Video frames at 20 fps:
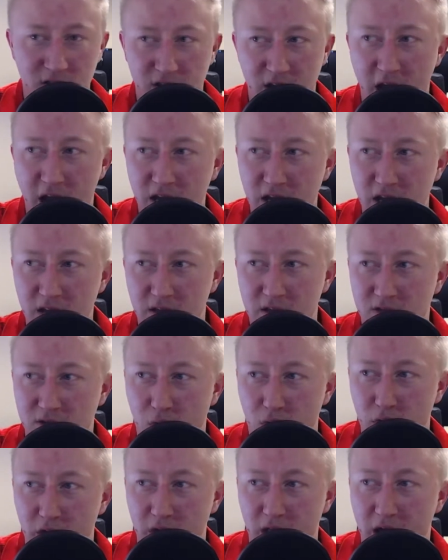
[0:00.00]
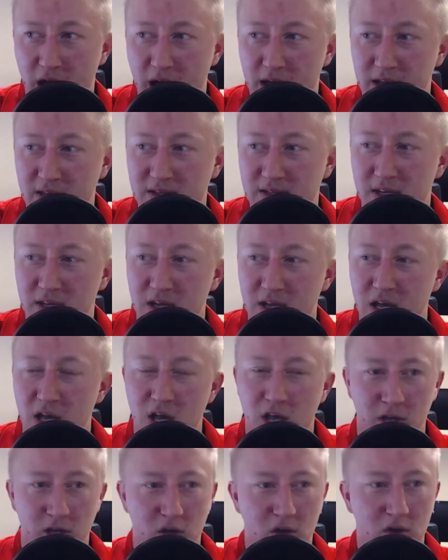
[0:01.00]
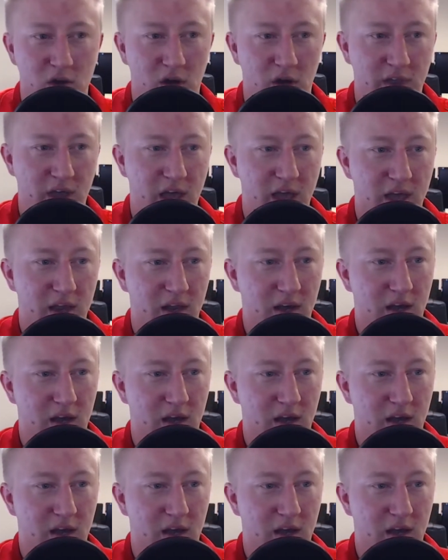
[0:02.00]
to any of the storylines, you know that